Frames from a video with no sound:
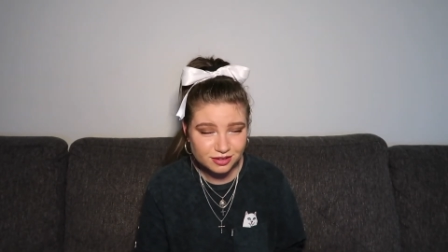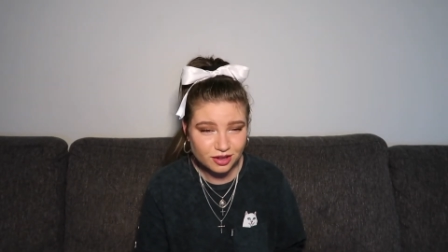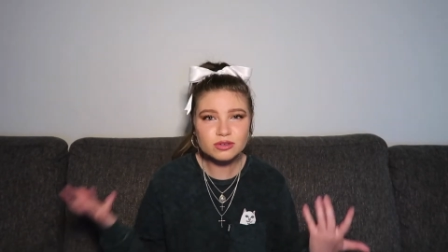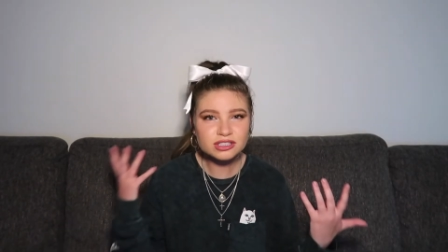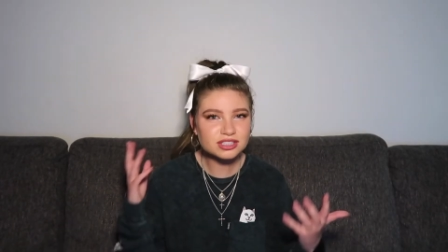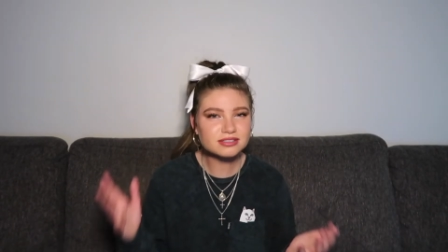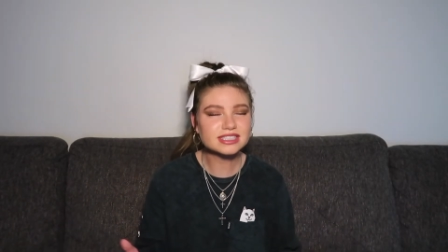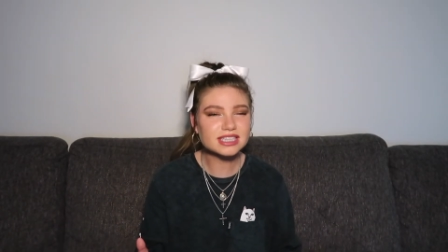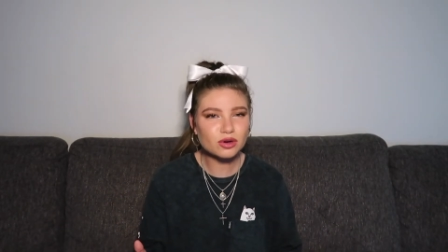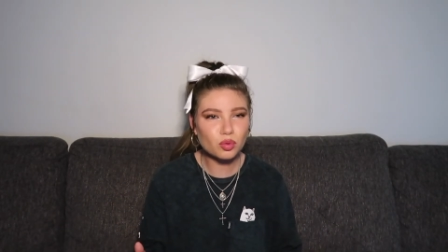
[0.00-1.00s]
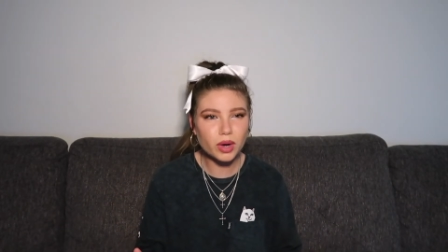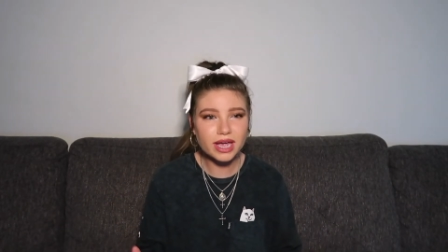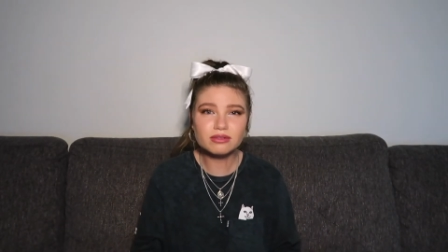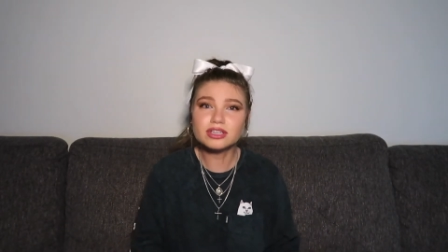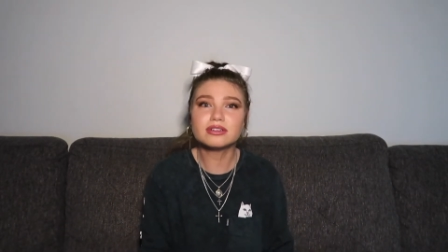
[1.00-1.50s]
I wish there was like a way
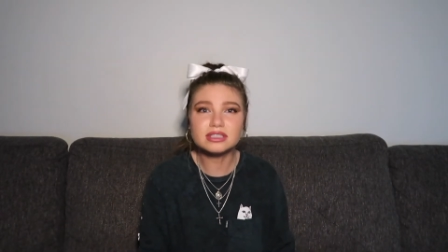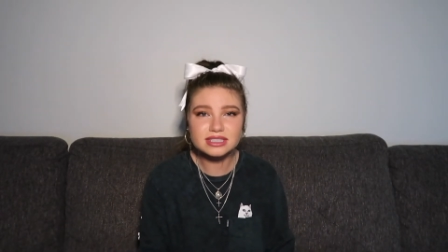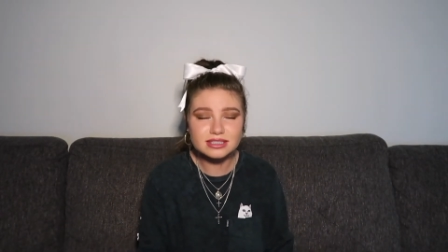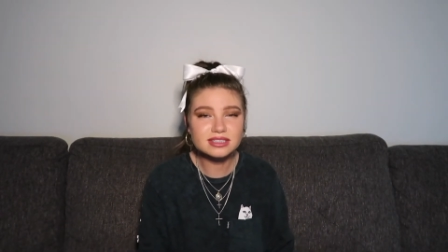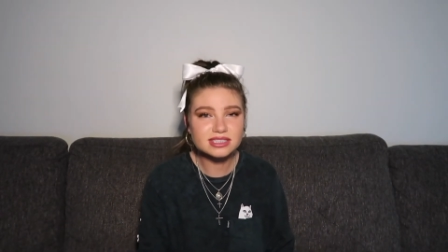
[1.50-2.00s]
where you could still